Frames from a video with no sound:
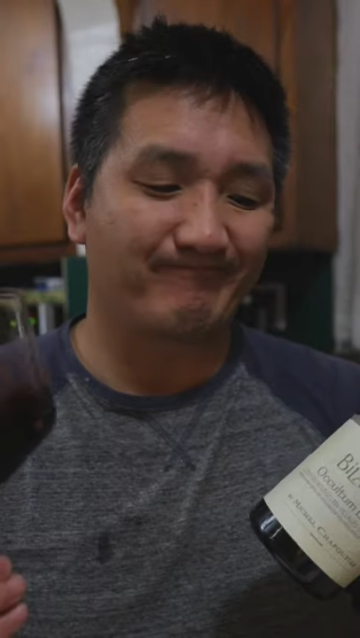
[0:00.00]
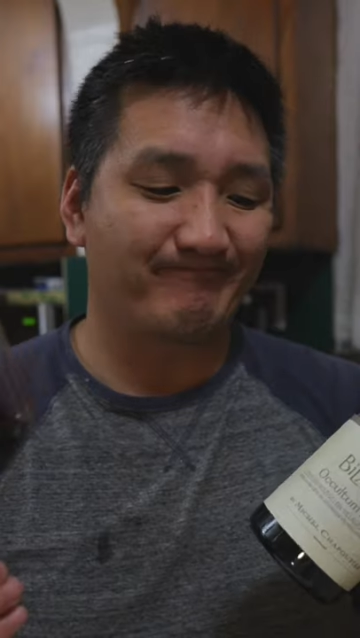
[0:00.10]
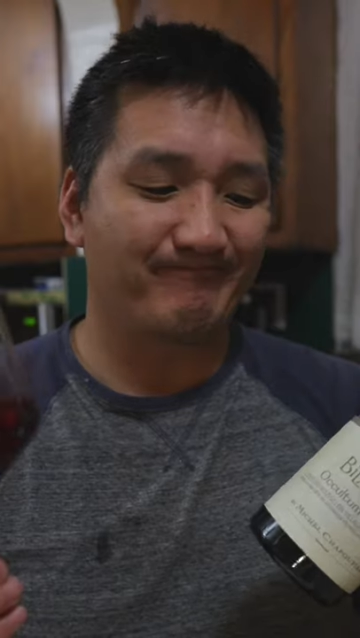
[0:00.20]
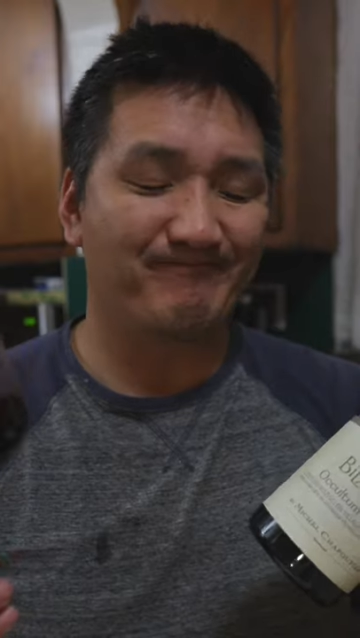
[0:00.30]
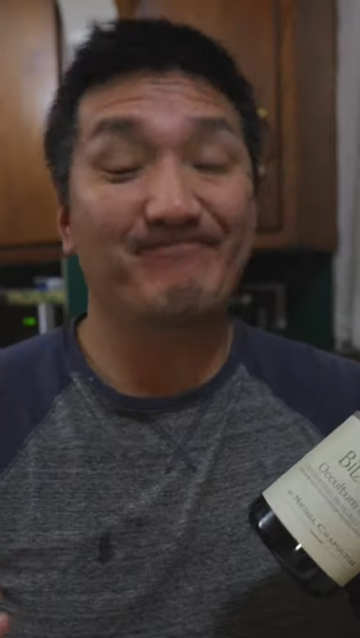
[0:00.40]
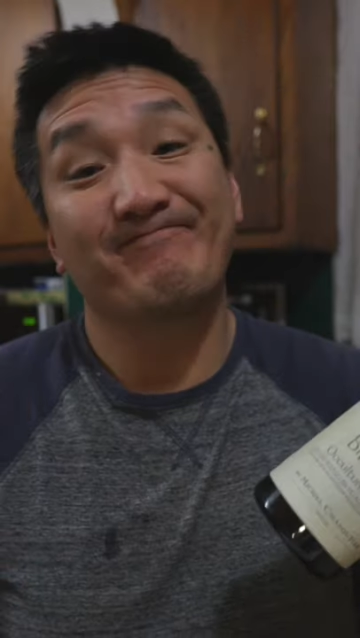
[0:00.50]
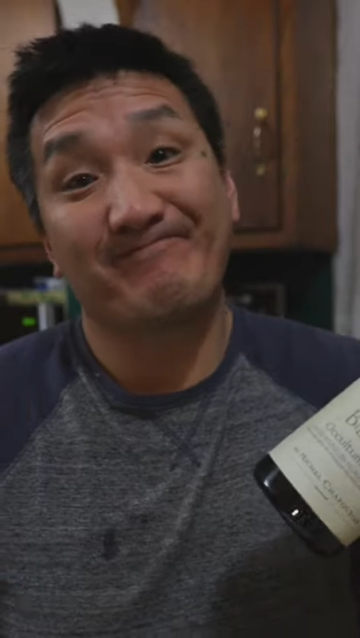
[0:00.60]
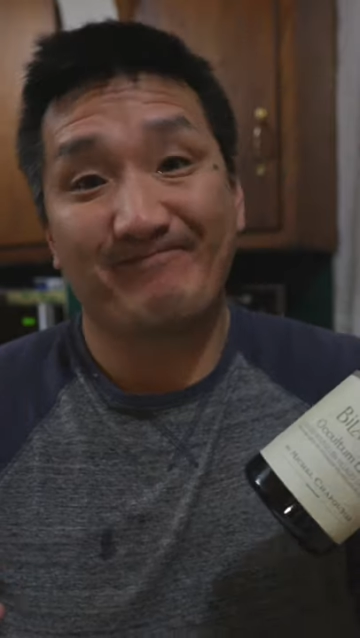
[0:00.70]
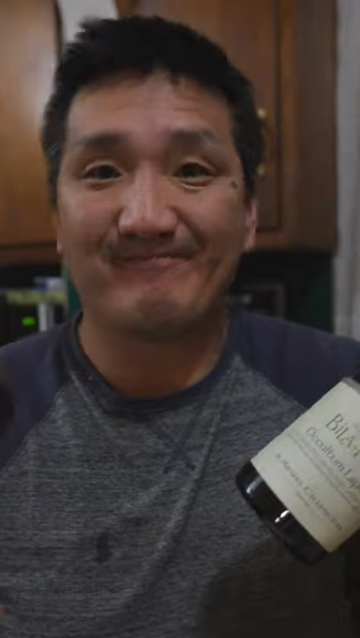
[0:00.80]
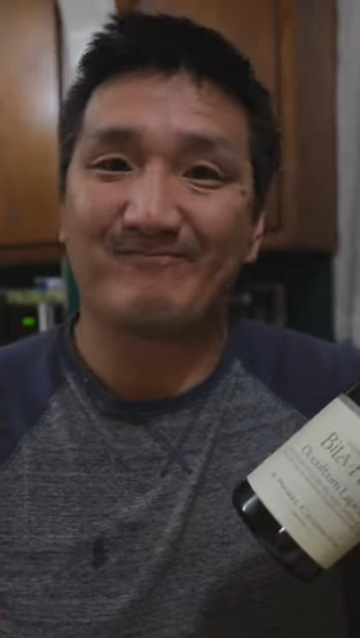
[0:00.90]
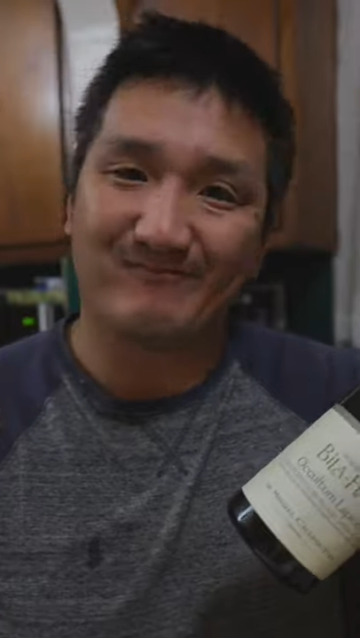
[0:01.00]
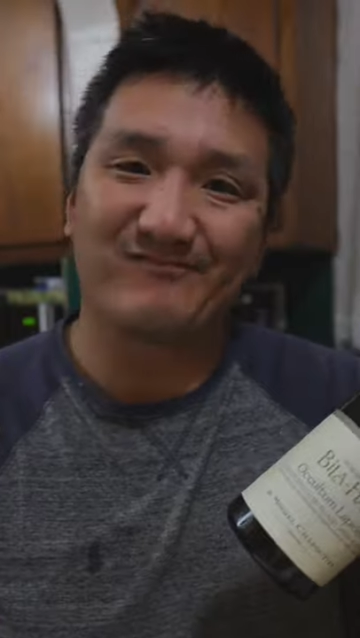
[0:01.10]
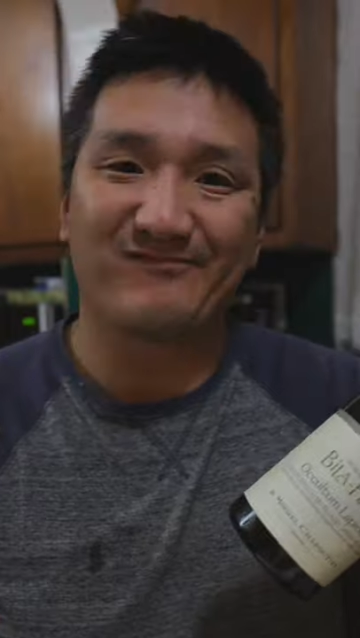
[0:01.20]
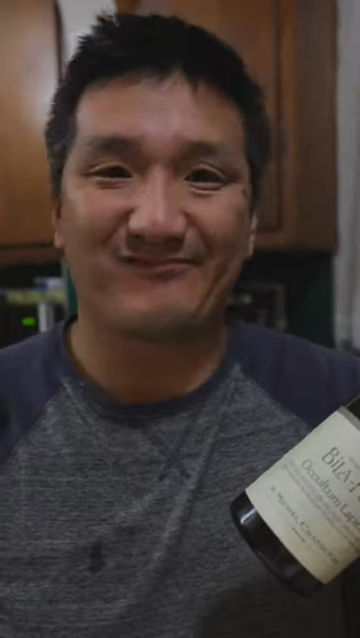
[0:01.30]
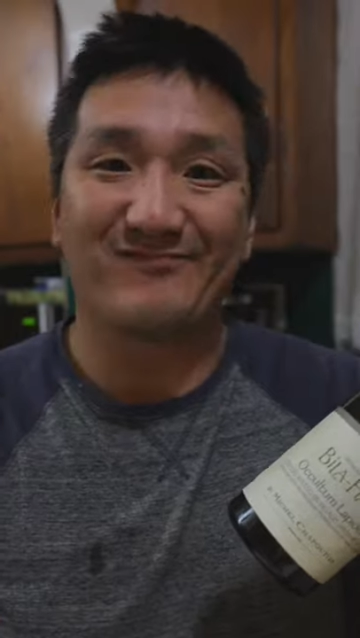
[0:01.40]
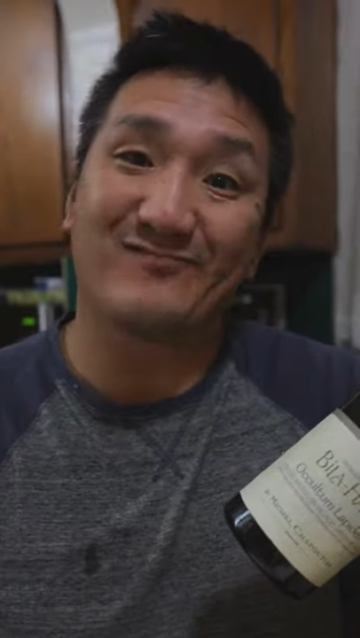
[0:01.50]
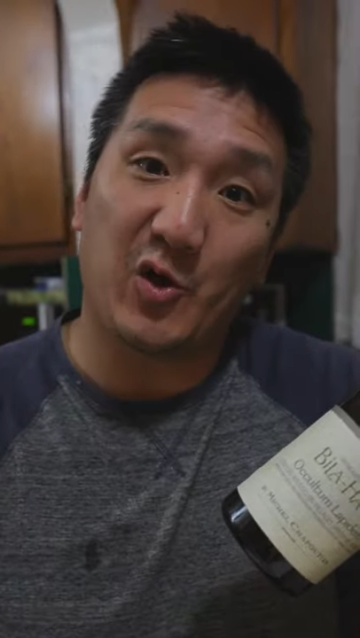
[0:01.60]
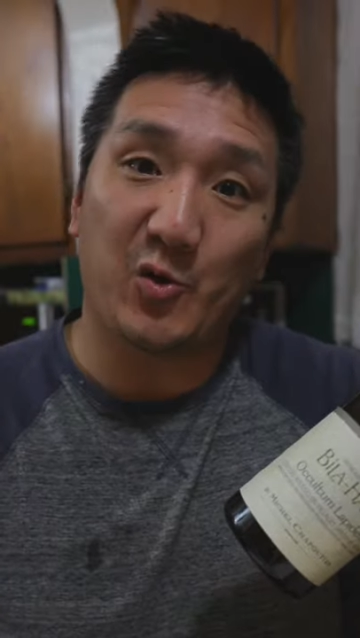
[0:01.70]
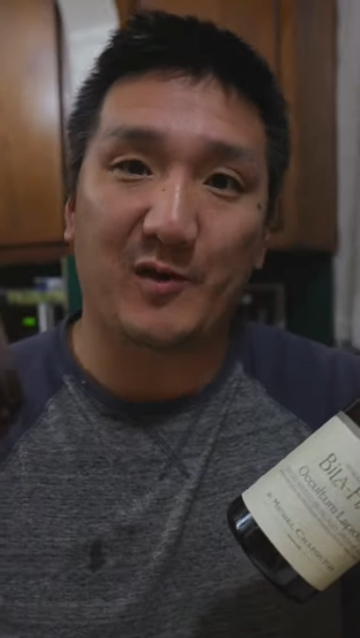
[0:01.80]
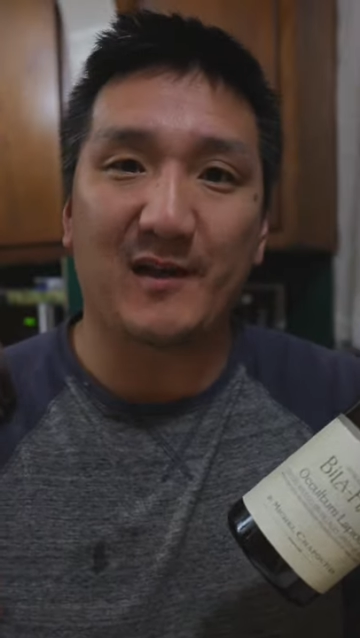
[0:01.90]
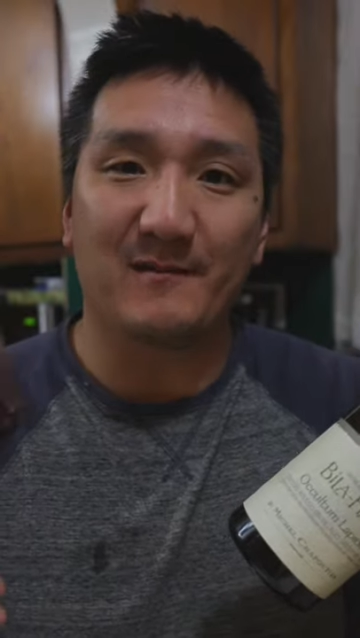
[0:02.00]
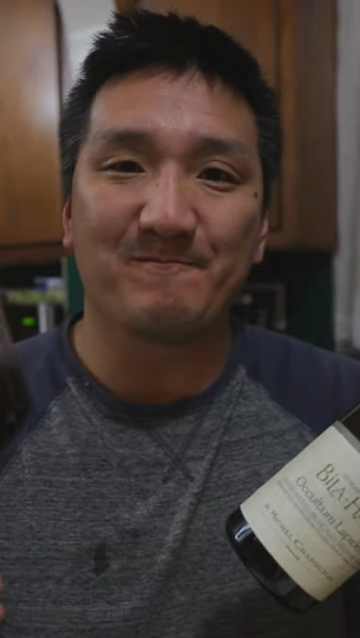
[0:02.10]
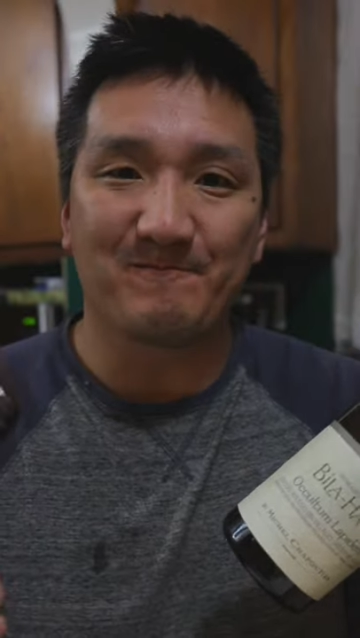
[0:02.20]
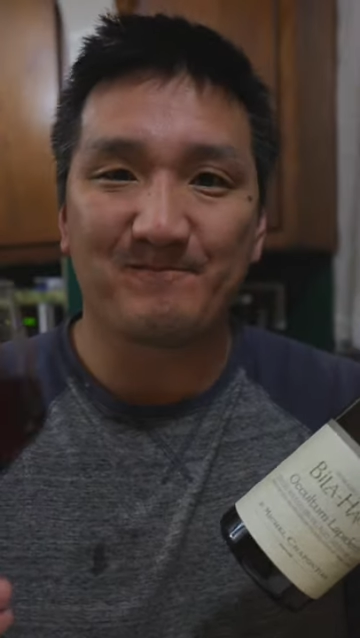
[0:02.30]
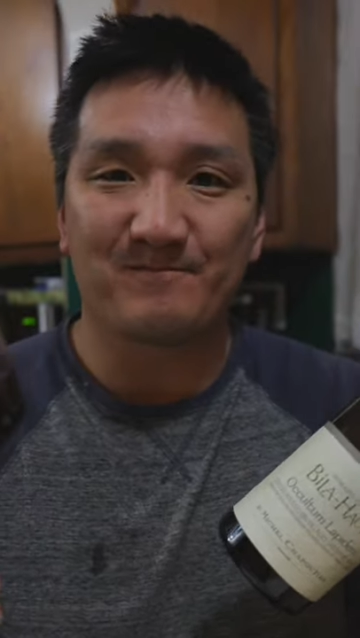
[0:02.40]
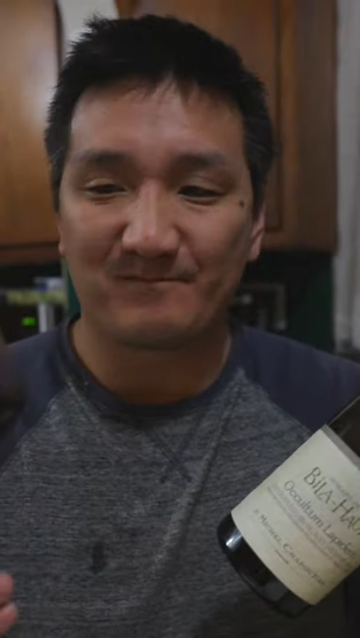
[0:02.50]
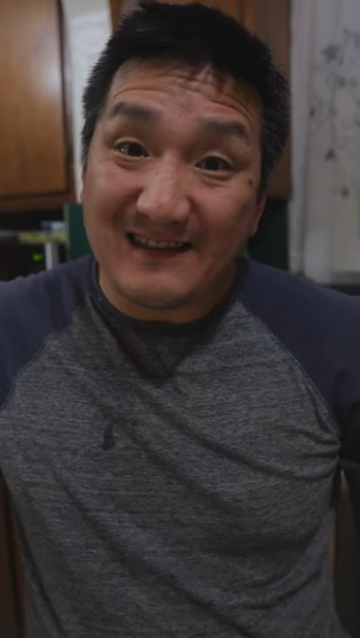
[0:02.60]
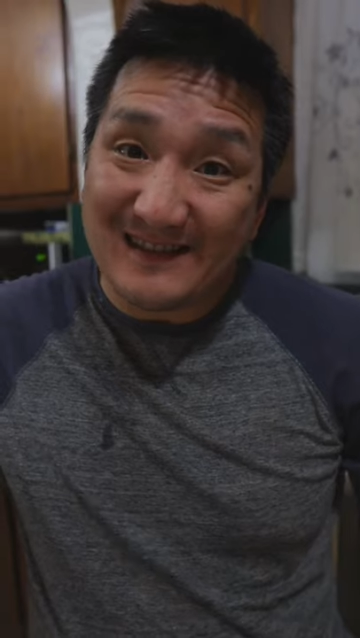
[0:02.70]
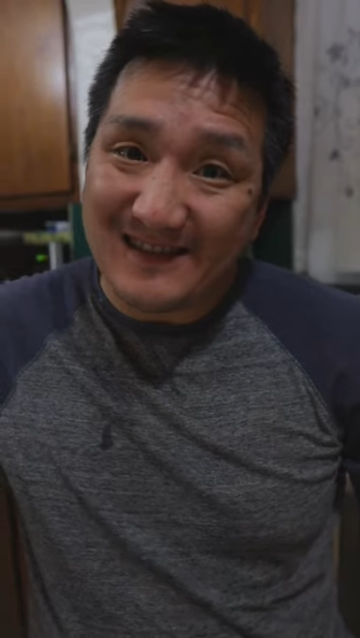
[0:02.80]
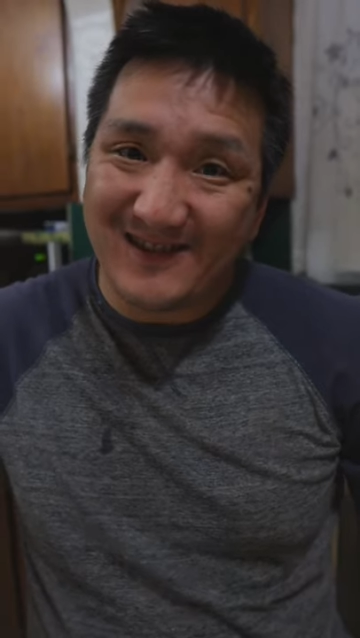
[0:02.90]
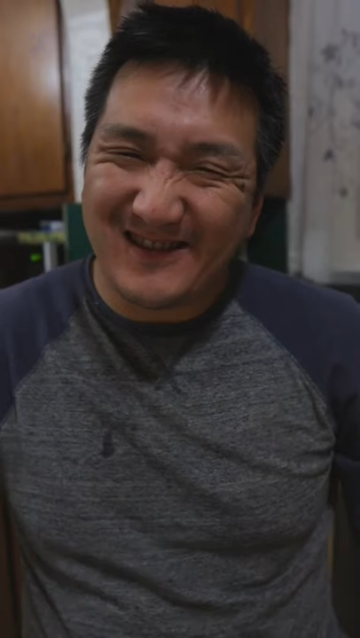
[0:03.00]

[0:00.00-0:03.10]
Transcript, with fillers: But today, I know you gotta like what you